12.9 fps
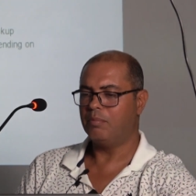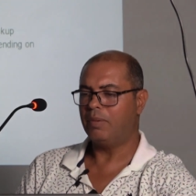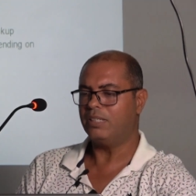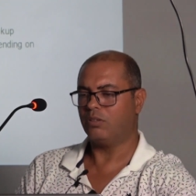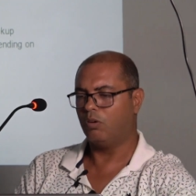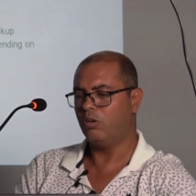
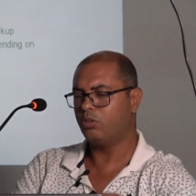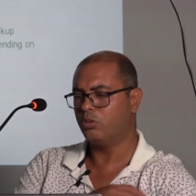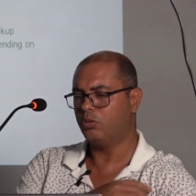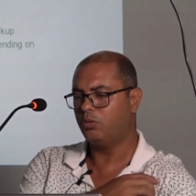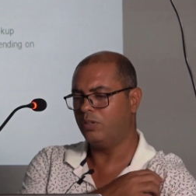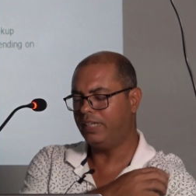but
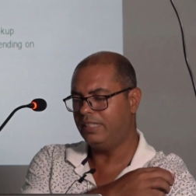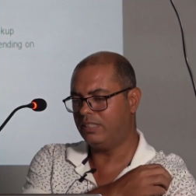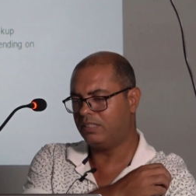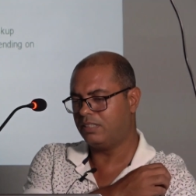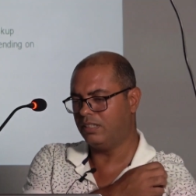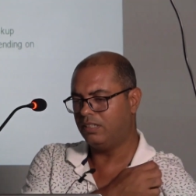also
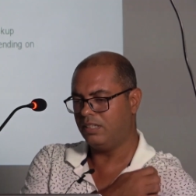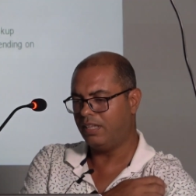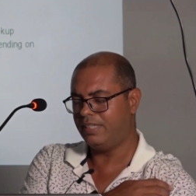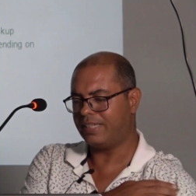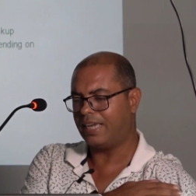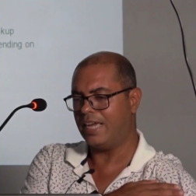
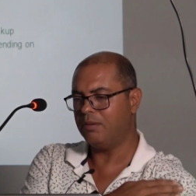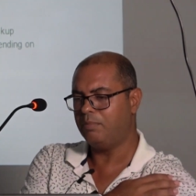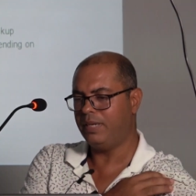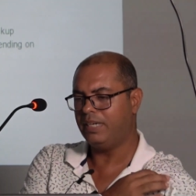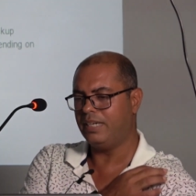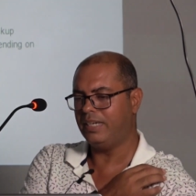it
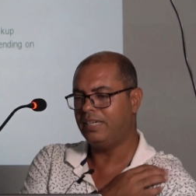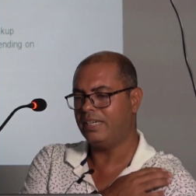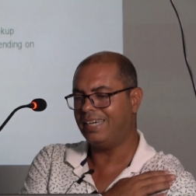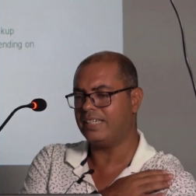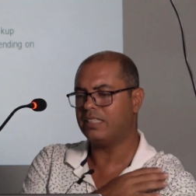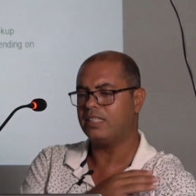can be
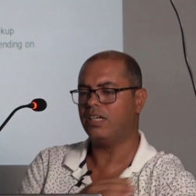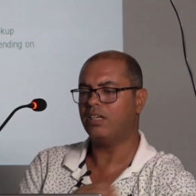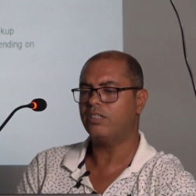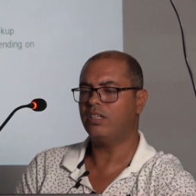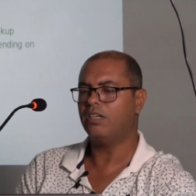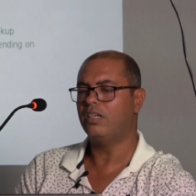in
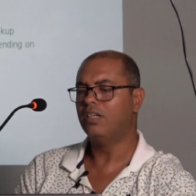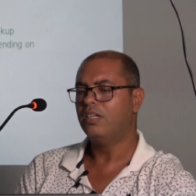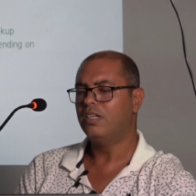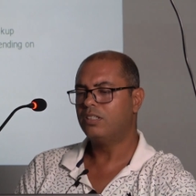external